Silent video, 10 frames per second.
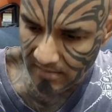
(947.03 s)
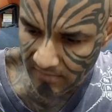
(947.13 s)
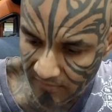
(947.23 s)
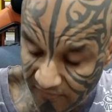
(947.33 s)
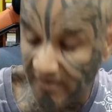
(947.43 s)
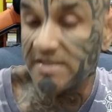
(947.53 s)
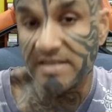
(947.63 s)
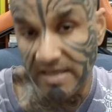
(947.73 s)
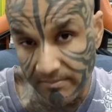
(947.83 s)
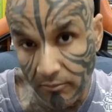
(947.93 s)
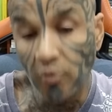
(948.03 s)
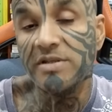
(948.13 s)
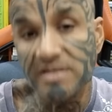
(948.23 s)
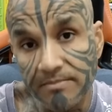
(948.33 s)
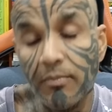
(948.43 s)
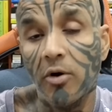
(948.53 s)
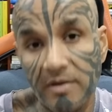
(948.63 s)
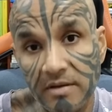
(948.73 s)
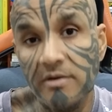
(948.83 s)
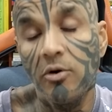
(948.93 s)
first and most
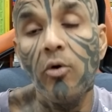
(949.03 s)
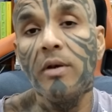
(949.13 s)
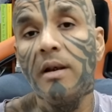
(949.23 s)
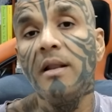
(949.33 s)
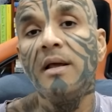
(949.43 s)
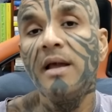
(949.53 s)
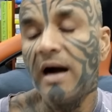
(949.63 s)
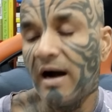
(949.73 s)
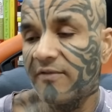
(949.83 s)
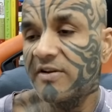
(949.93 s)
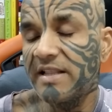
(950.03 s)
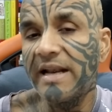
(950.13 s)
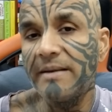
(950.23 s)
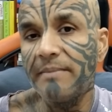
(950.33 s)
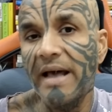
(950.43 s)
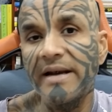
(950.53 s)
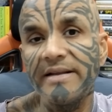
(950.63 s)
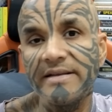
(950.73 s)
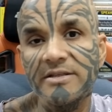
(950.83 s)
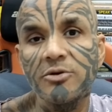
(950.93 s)
important goal after they get married,
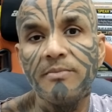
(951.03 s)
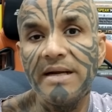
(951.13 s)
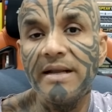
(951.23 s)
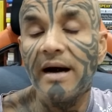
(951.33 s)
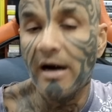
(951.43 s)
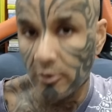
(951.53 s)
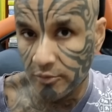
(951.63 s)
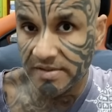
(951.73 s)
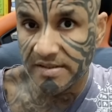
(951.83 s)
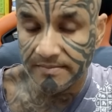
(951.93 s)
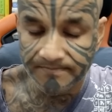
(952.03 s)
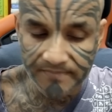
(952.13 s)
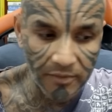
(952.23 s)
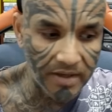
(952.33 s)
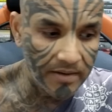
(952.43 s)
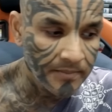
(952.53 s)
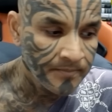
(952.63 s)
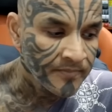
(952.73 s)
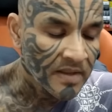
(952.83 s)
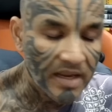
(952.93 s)
is to build a house. Okay,
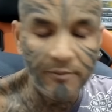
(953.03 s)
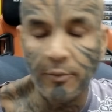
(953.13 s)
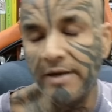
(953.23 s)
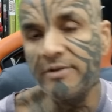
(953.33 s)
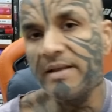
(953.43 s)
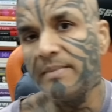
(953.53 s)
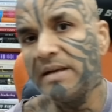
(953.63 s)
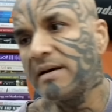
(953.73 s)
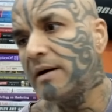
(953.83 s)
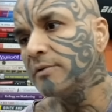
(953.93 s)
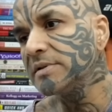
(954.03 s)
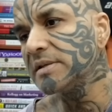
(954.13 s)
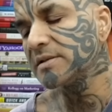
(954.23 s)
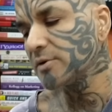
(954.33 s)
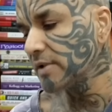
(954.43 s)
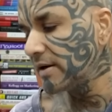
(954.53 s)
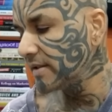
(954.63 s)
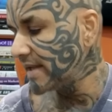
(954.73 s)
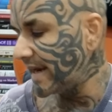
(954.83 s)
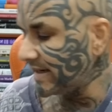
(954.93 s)
and why do they build a house? So
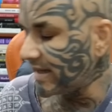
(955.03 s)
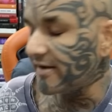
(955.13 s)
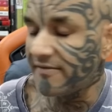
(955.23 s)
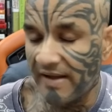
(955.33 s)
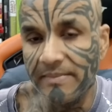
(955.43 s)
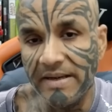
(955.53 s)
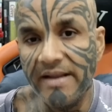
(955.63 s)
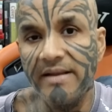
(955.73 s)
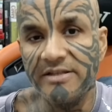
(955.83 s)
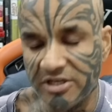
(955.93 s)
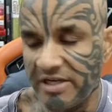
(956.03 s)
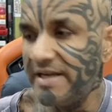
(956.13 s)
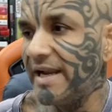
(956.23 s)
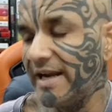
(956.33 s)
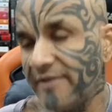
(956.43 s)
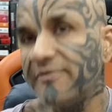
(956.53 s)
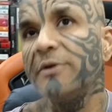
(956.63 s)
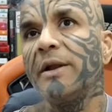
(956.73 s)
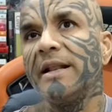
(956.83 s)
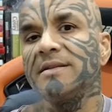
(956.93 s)
that the entire family, she and
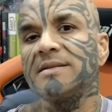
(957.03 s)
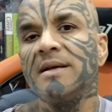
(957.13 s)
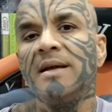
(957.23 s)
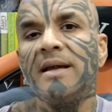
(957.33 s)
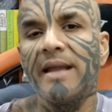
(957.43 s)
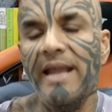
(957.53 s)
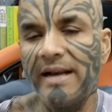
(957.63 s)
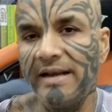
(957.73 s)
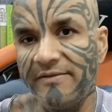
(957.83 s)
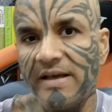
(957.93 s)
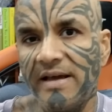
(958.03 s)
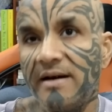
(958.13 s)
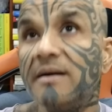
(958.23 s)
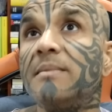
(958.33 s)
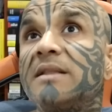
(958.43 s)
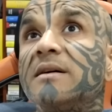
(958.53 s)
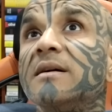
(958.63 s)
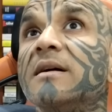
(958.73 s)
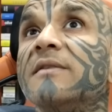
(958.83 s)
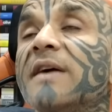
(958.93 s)
everyone else, can live there. Her mother,
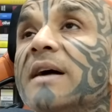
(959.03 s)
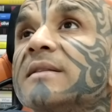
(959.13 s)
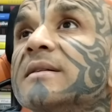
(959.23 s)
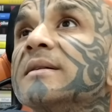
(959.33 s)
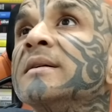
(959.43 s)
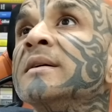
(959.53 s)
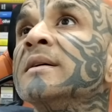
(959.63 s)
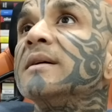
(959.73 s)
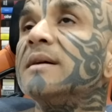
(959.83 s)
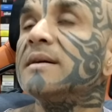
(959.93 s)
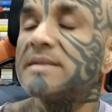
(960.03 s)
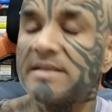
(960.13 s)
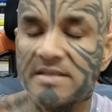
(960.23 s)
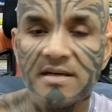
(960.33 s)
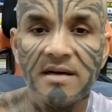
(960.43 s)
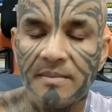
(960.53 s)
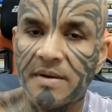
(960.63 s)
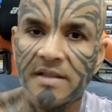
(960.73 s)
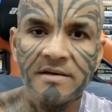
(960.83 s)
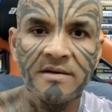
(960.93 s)
her father, her sister, her
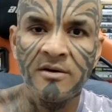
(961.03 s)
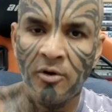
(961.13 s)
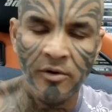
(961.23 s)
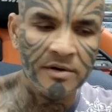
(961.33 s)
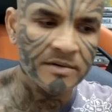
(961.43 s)
brother, or